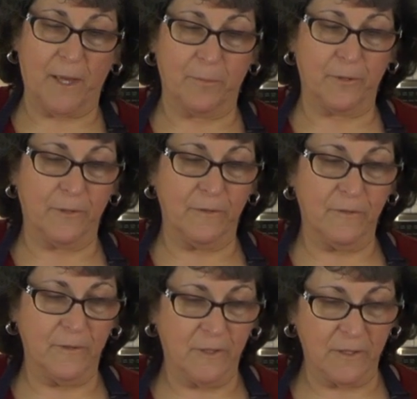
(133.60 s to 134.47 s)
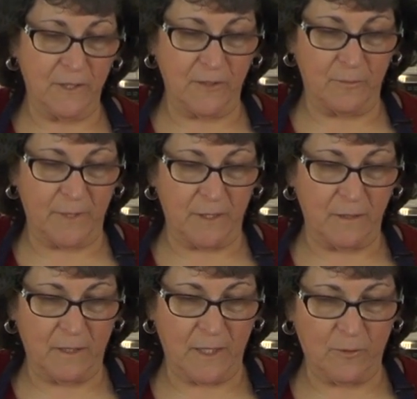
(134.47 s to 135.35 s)
pepper, a little
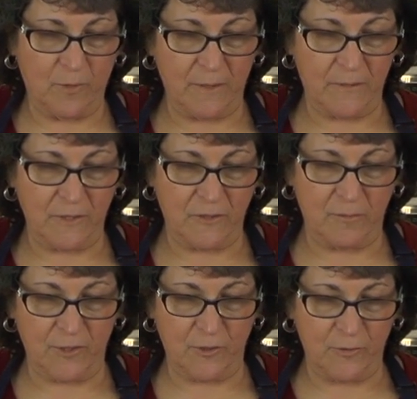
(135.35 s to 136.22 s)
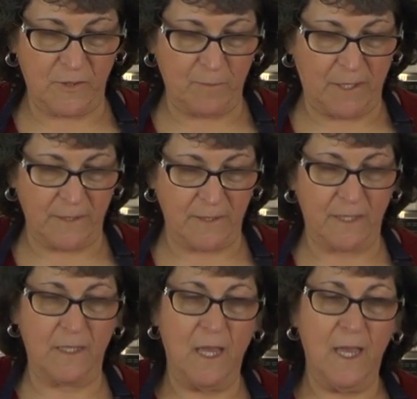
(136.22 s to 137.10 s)
bit. I don't want this to be too
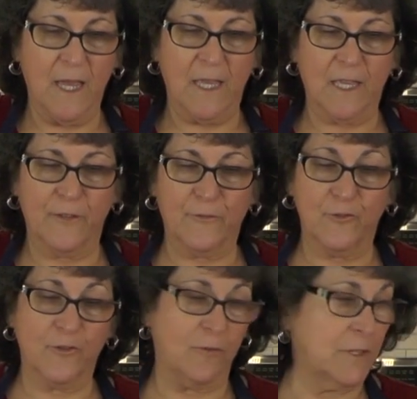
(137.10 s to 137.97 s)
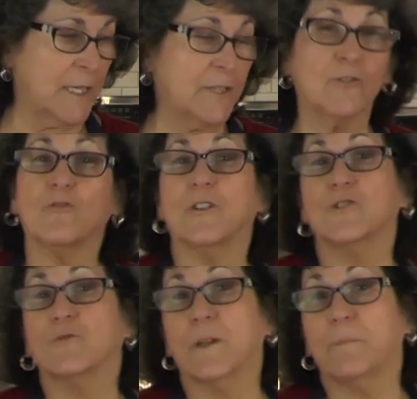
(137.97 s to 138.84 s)
spicy. If you don't like the
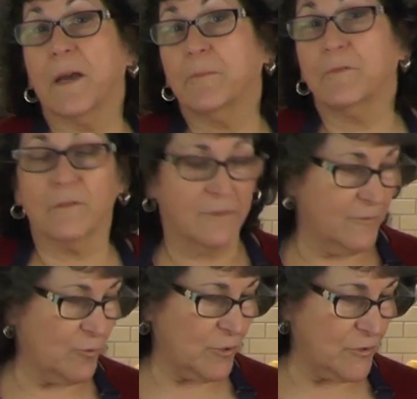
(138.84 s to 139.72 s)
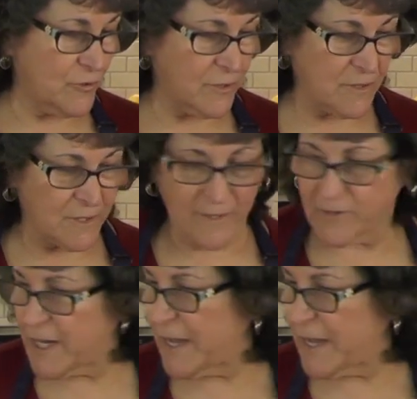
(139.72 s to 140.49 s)
crushed red pepper, of course, just leave it